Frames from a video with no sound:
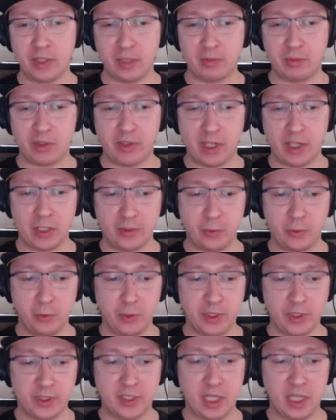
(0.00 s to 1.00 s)
provide
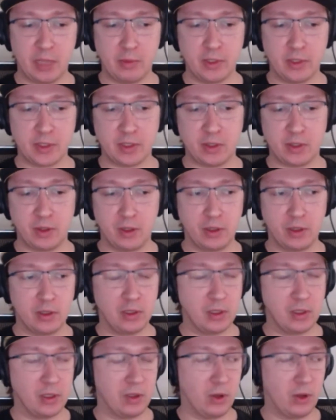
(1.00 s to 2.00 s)
with demos
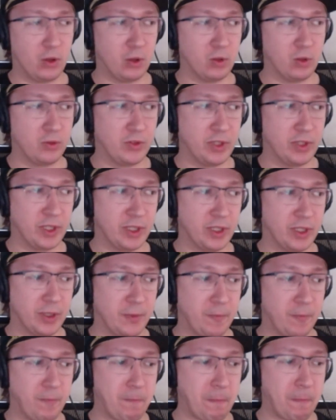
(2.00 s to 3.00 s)
all
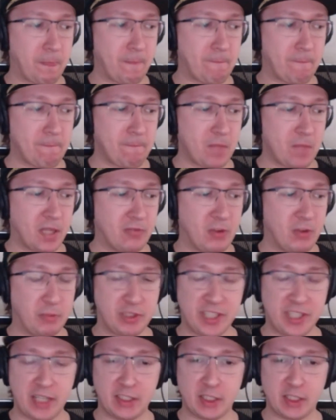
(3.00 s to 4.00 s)
the
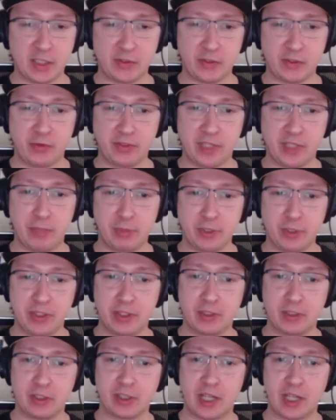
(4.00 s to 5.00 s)
representatives of some
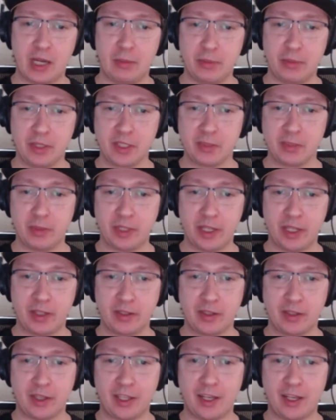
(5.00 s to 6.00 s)
particular companies. But
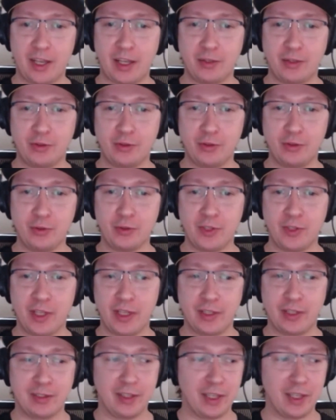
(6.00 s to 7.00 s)
I cannot do
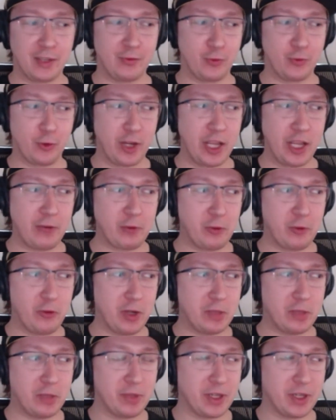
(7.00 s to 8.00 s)
that like for
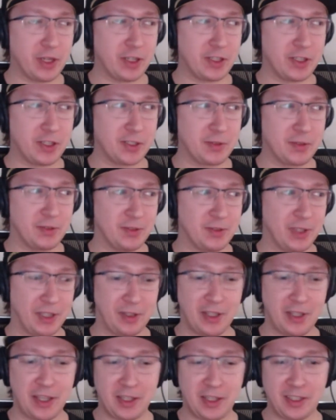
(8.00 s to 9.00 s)
everyone, because
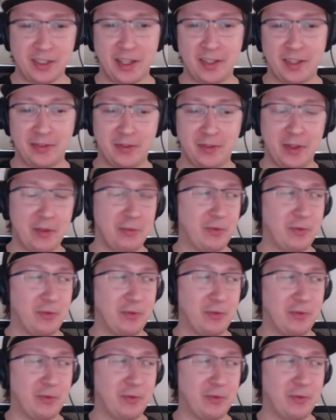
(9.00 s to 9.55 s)
like it,